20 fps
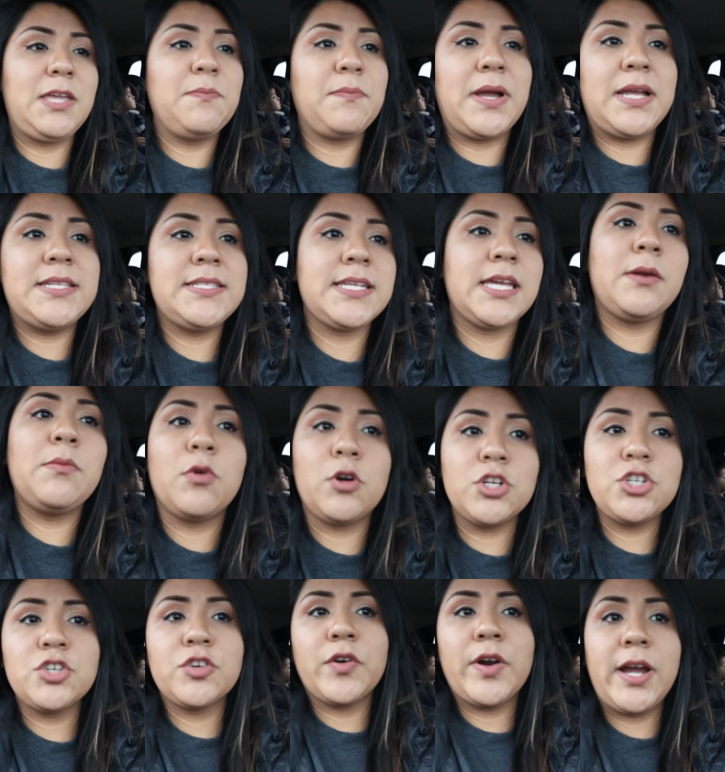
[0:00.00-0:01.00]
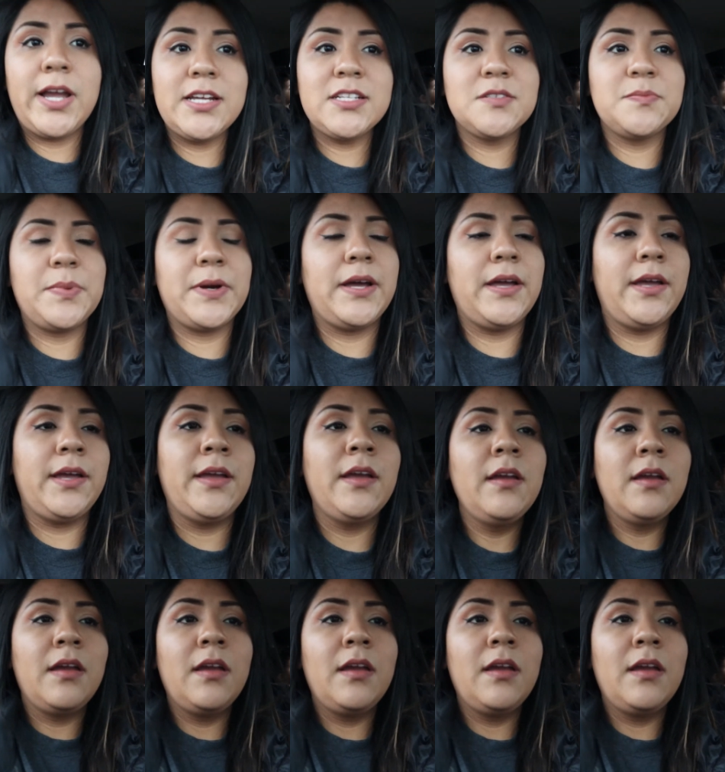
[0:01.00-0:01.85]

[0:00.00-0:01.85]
keep my skin moisturized, but